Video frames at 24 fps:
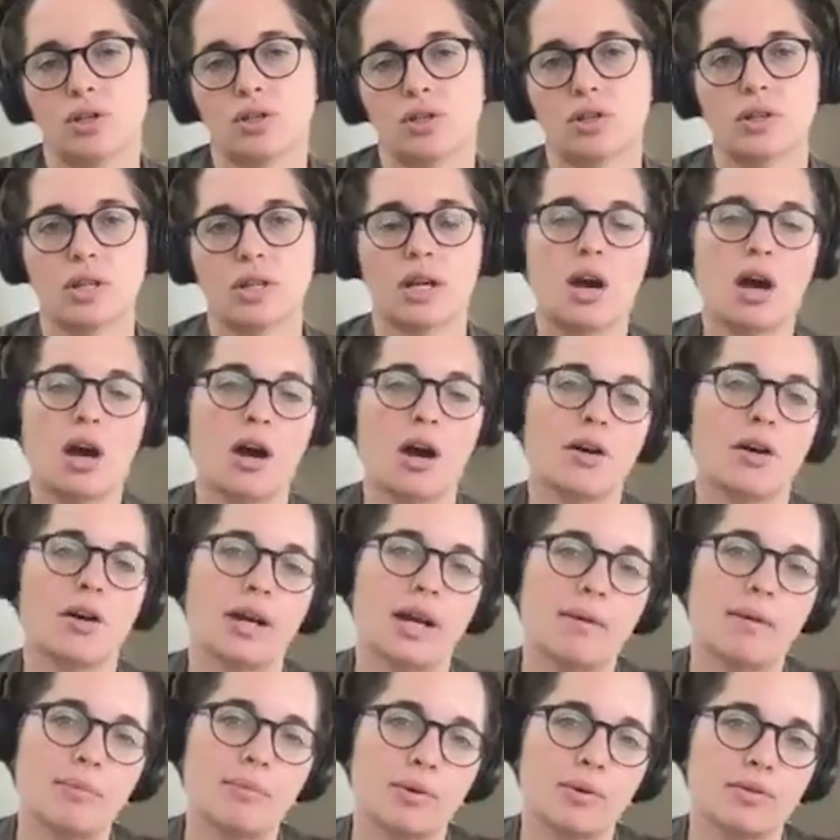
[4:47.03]
So there are a
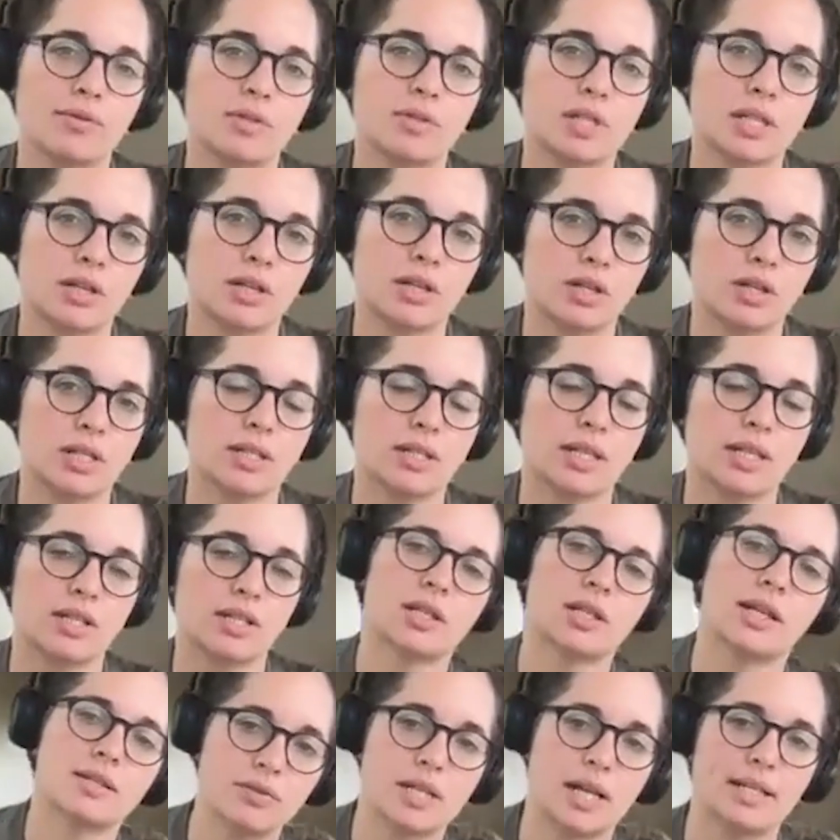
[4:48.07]
number of synchronous sessions
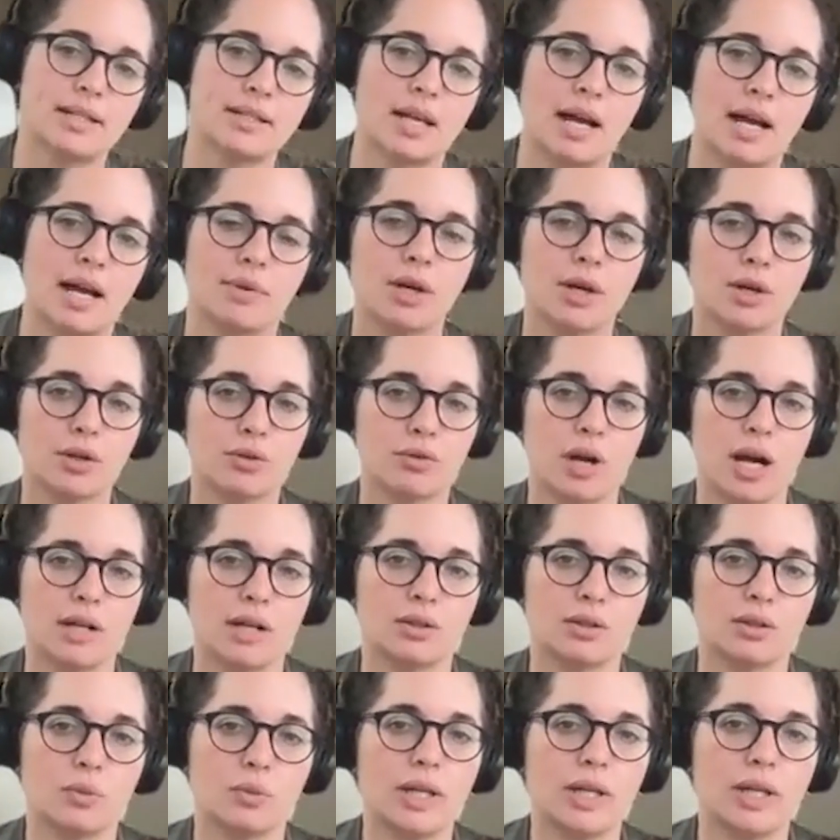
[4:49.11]
and then there's
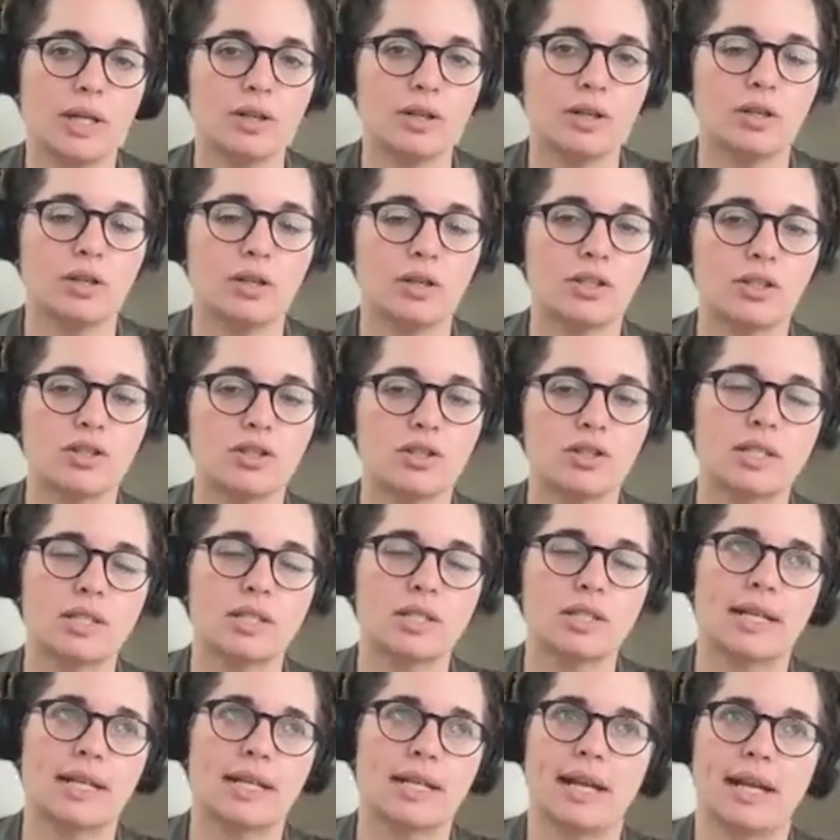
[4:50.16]
self-study time
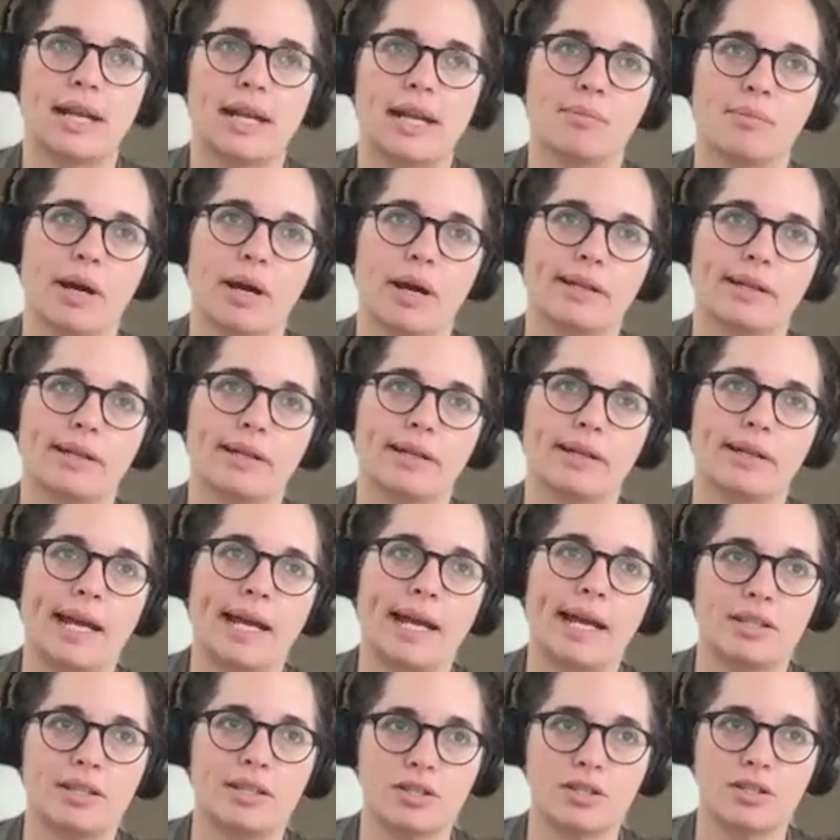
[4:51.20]
throughout the week. You
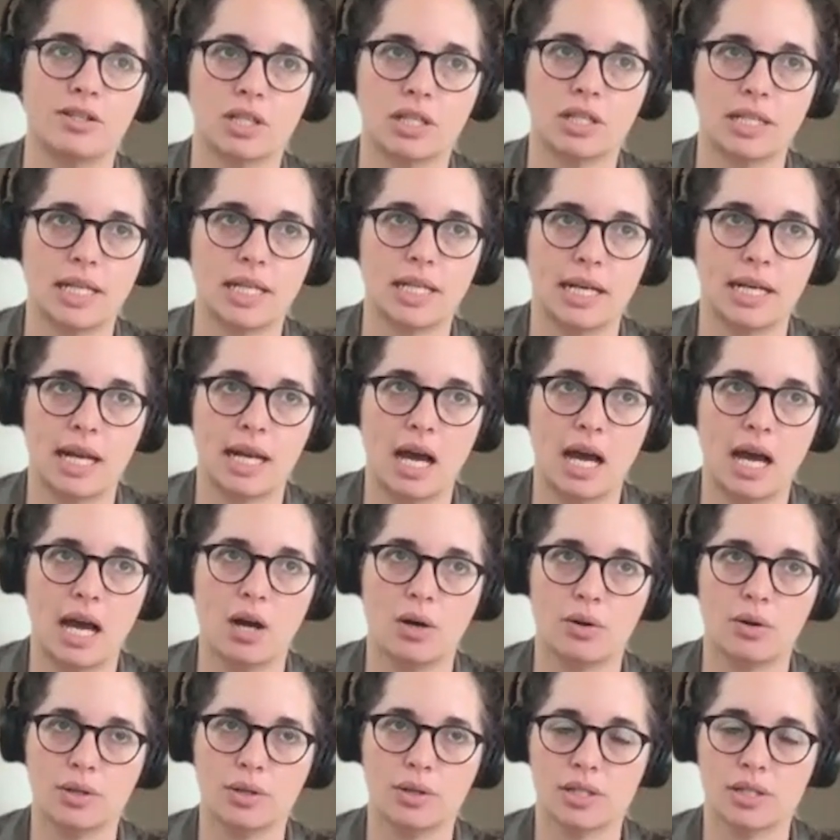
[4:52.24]
need to dedicate about
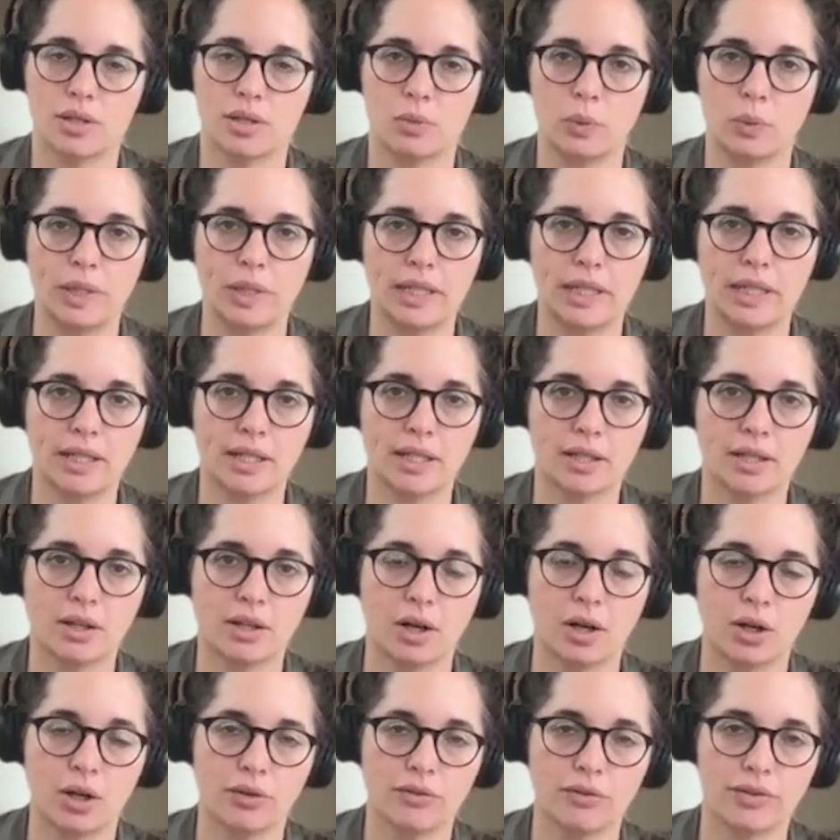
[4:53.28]
eight to 10 hours
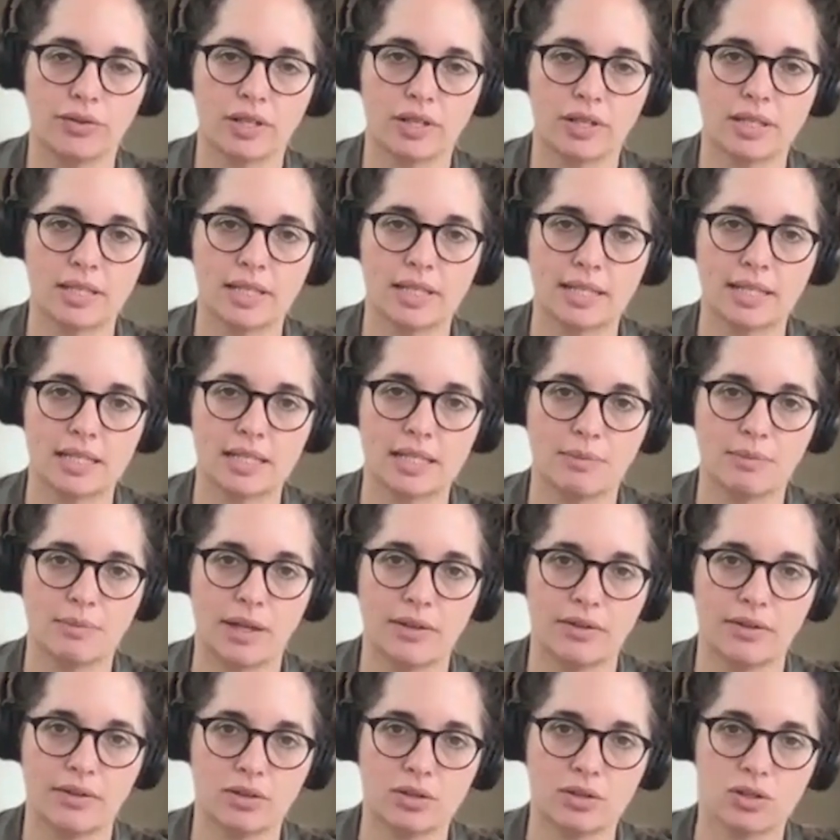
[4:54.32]
a week over the
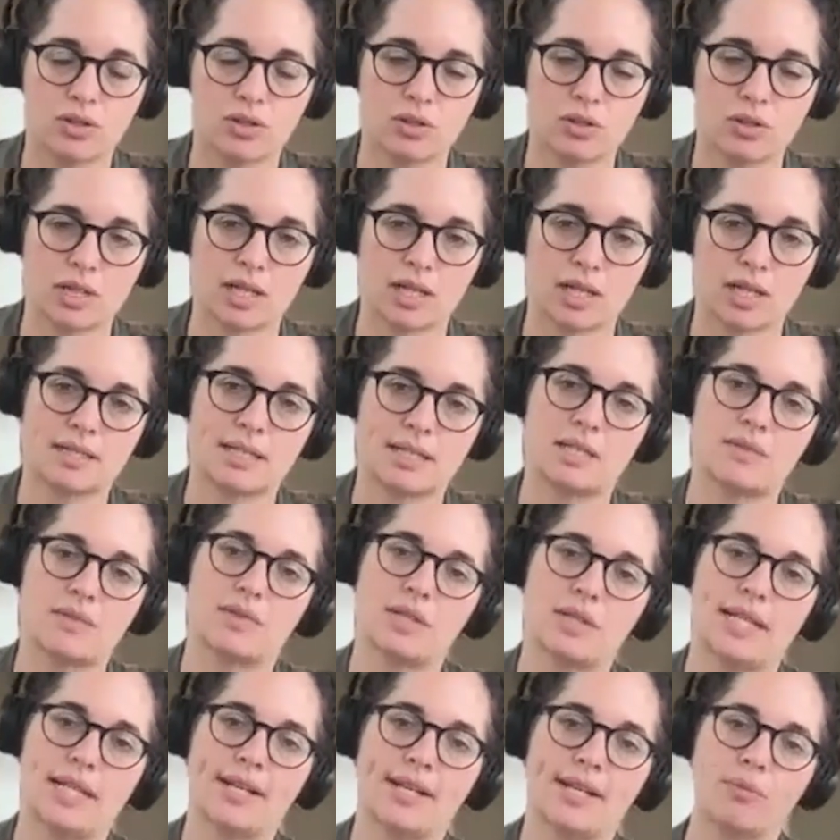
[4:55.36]
six months to
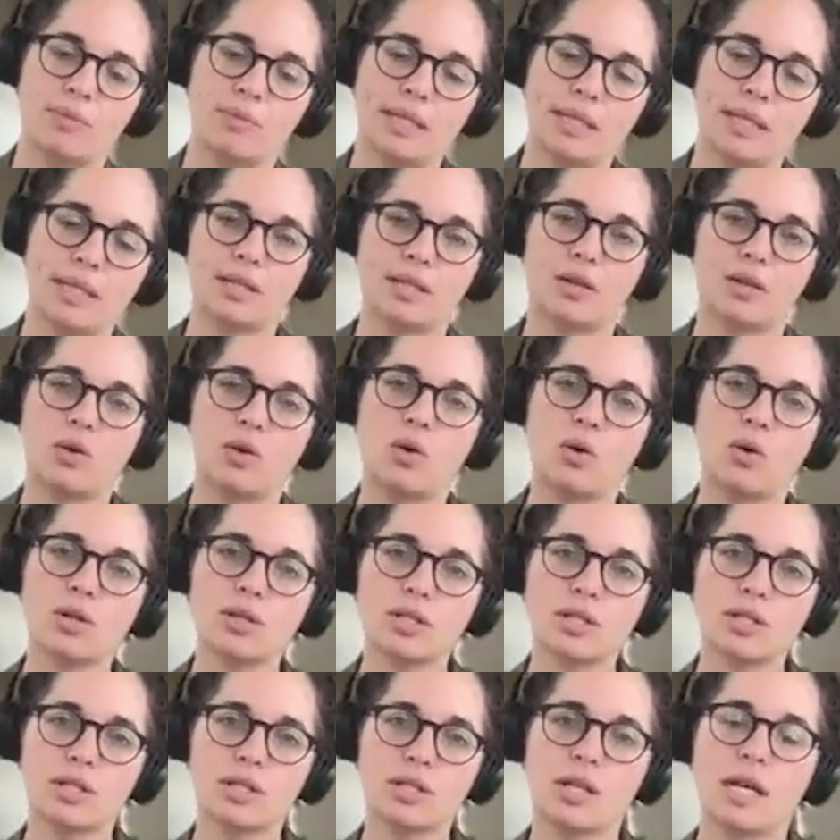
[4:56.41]
successfully complete the
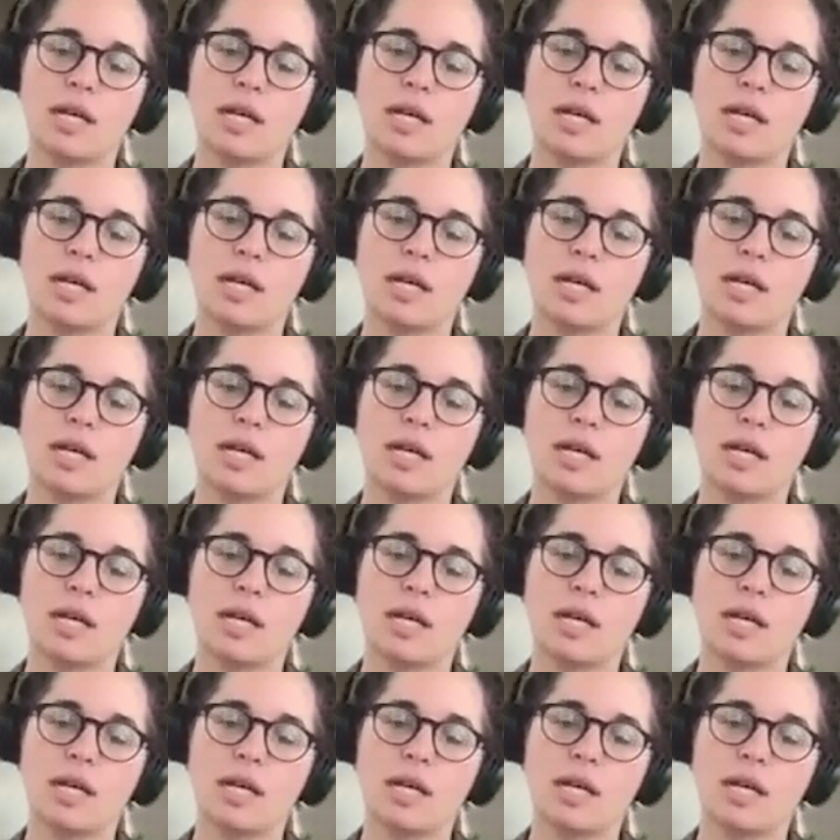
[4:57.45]
course.